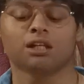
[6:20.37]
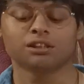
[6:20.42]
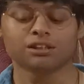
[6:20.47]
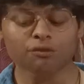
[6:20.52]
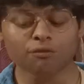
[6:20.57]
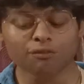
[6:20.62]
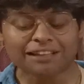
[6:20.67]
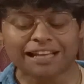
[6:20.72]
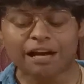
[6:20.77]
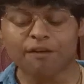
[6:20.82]

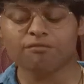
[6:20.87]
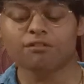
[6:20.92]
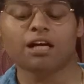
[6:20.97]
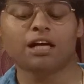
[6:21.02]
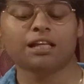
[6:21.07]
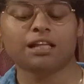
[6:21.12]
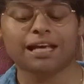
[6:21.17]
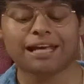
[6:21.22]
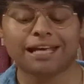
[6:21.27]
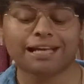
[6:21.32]
So what I've
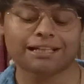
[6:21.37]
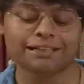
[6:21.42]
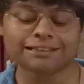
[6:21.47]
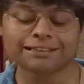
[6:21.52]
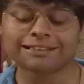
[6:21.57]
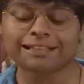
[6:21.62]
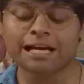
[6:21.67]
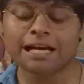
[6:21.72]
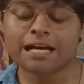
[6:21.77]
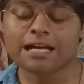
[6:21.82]
done
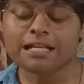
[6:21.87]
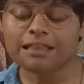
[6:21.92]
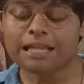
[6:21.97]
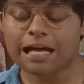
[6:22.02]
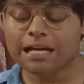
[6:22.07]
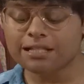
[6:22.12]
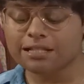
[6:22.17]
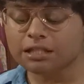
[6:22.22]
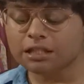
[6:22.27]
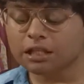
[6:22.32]
is
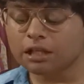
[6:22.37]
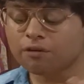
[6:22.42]
that